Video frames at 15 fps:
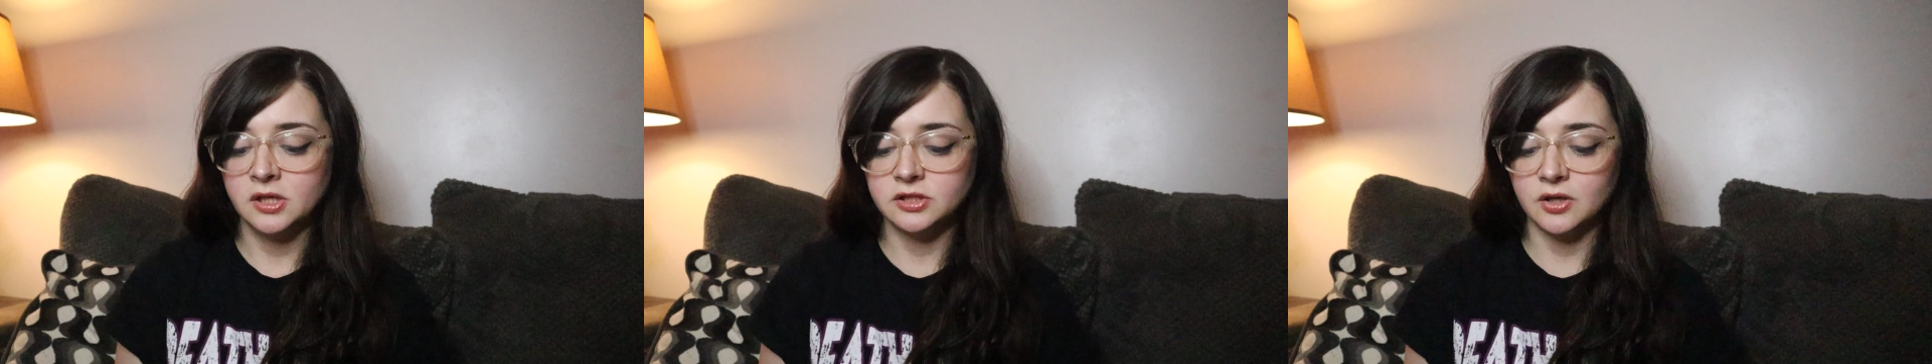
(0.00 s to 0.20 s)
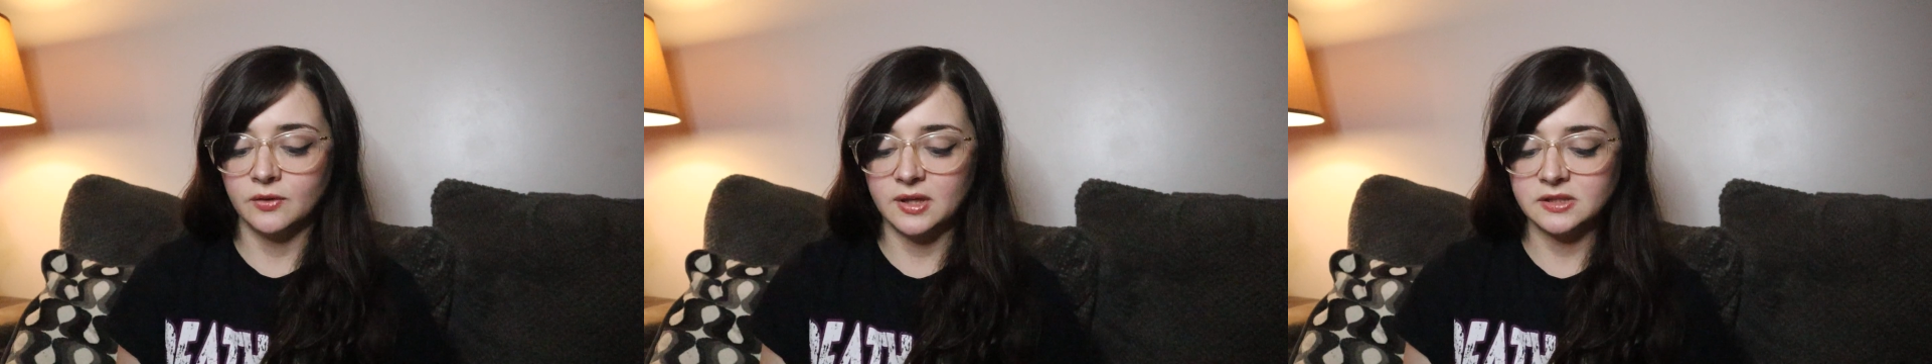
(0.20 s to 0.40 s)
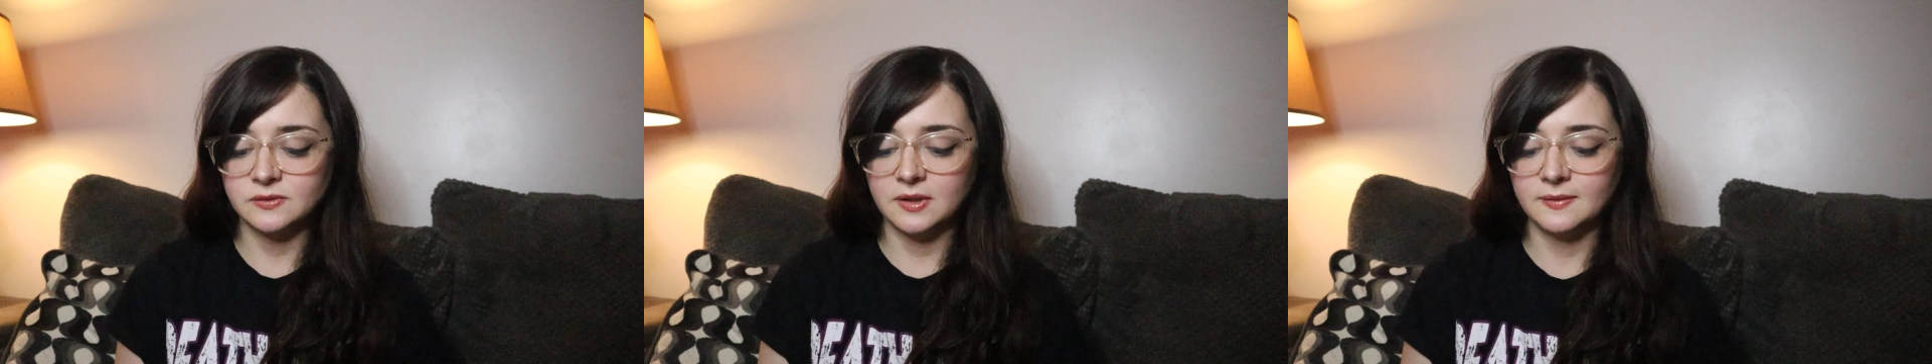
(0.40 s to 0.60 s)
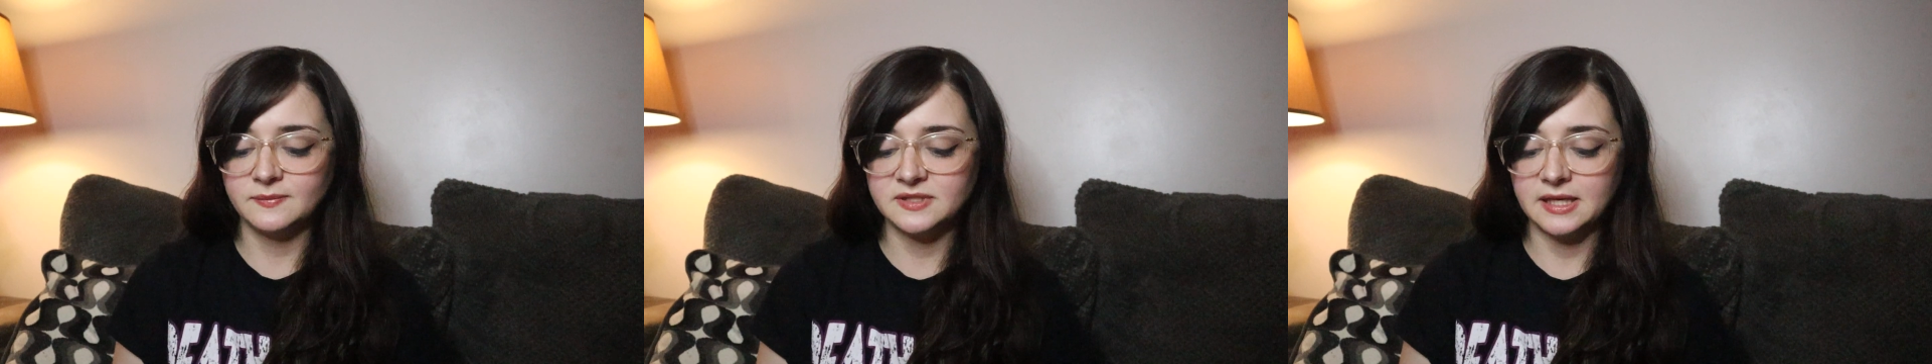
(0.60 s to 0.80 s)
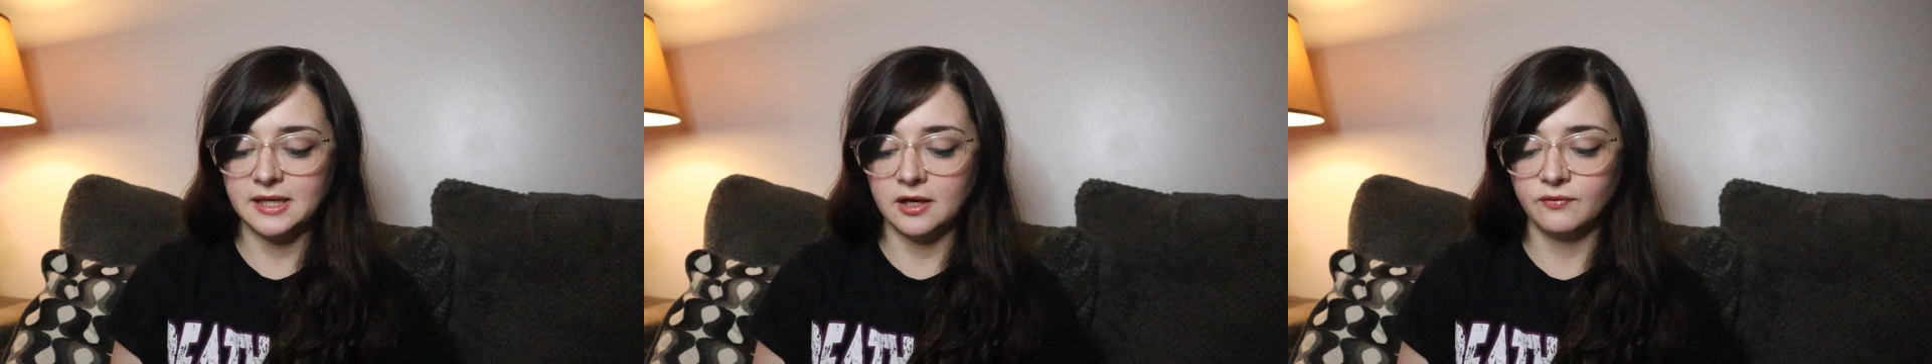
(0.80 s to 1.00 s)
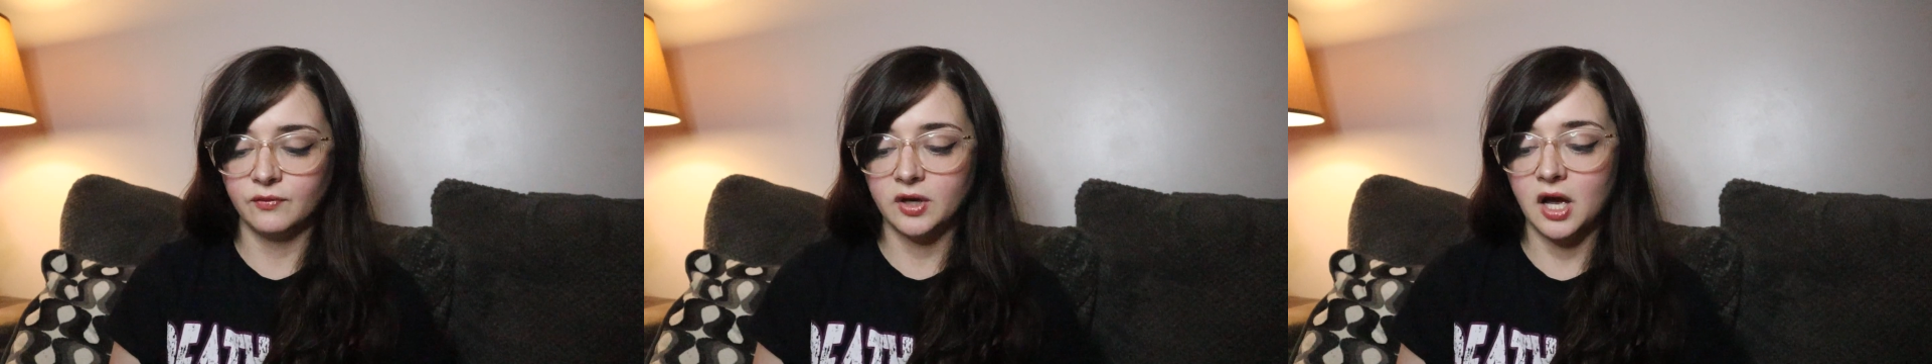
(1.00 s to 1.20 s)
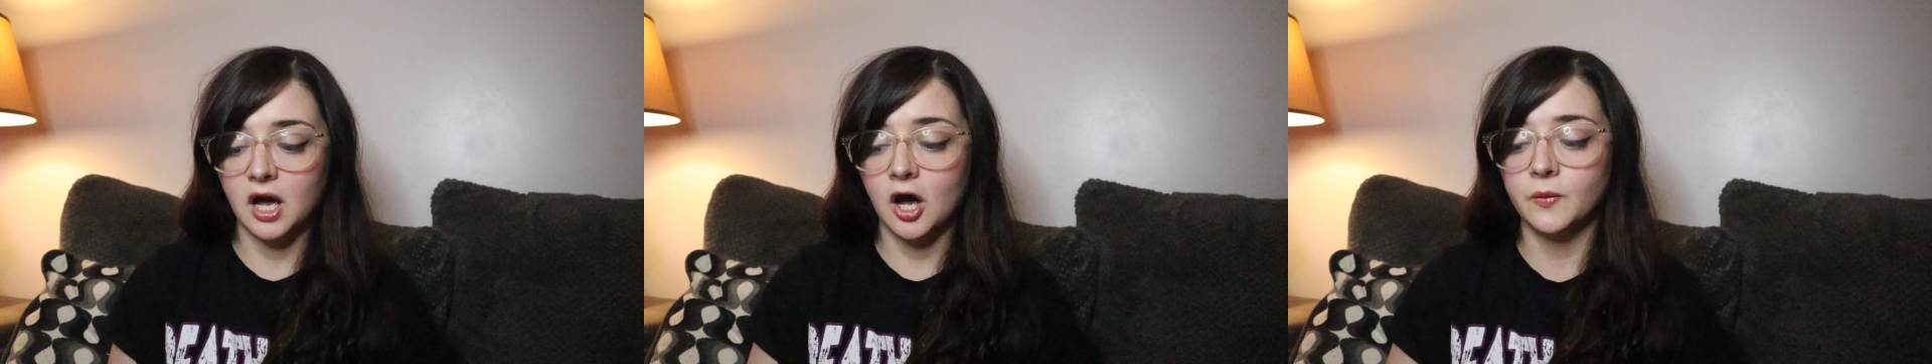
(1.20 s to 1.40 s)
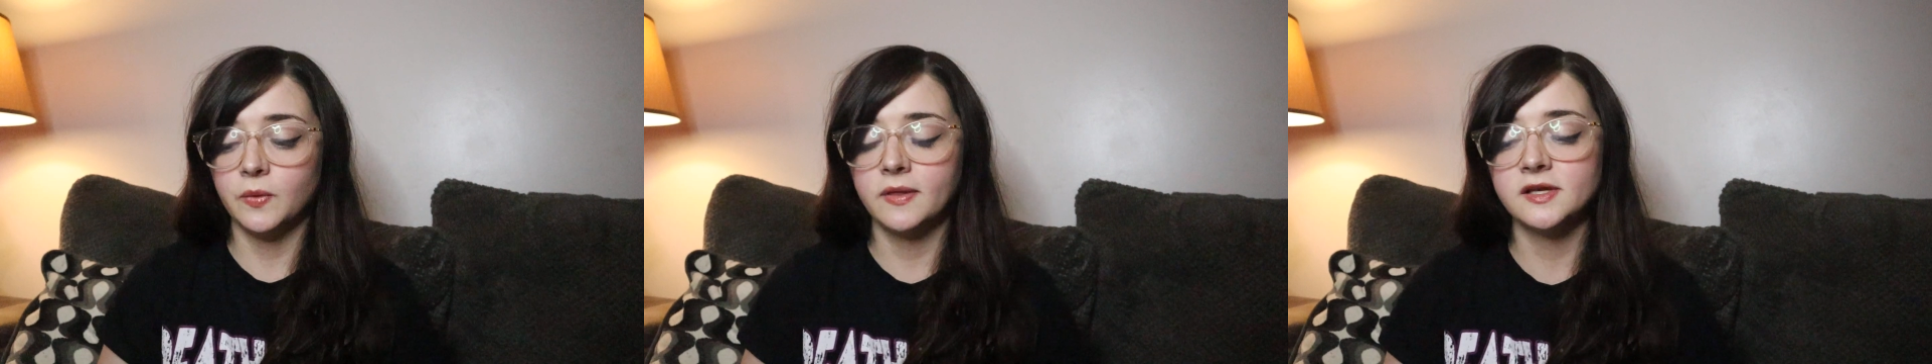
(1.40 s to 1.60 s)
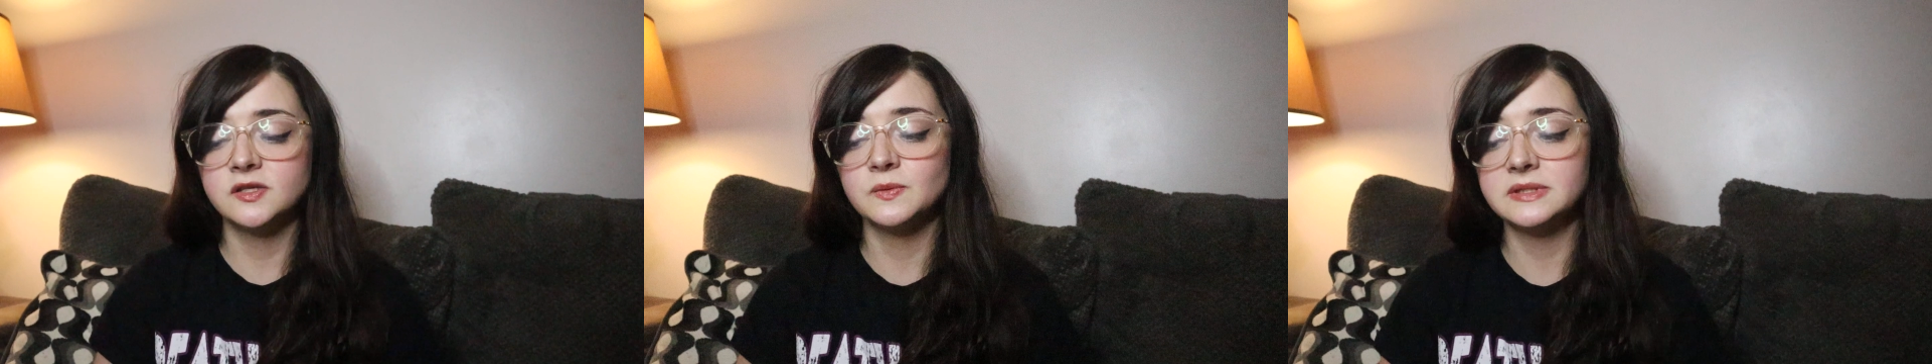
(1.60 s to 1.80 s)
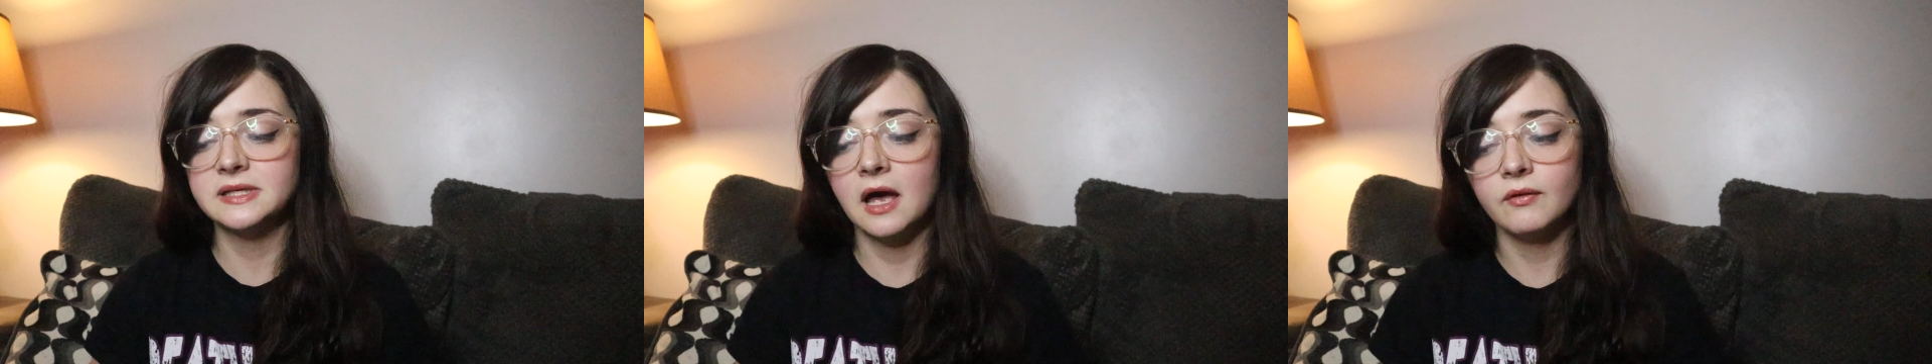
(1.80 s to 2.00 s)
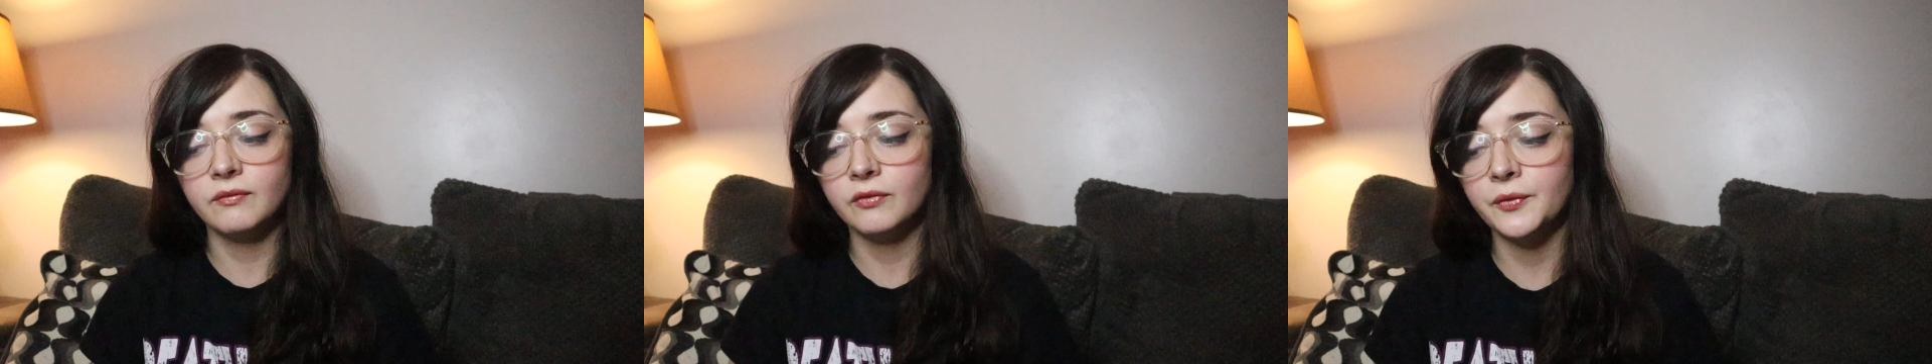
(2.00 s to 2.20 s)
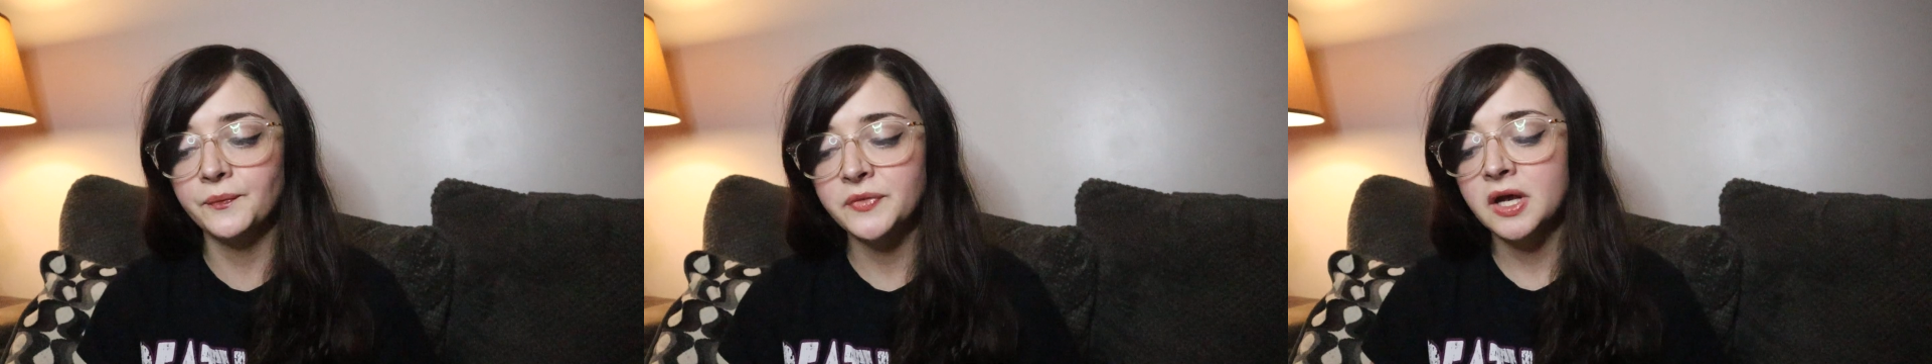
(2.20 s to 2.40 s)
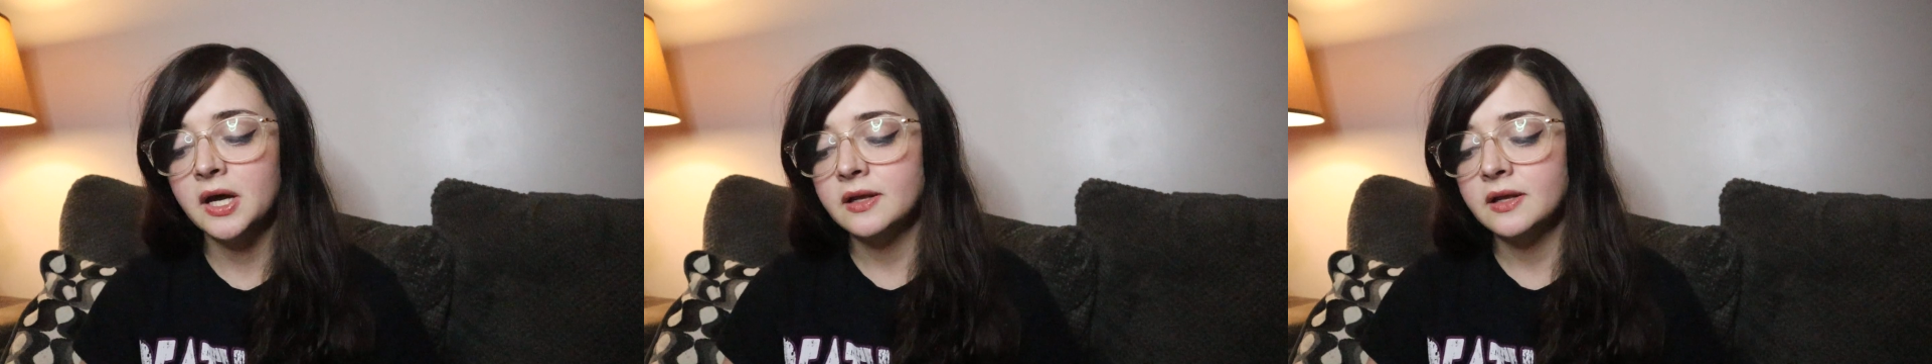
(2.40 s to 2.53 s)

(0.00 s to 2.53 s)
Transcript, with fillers: So that's what I'm seeing here for you. I hope that this was helpful.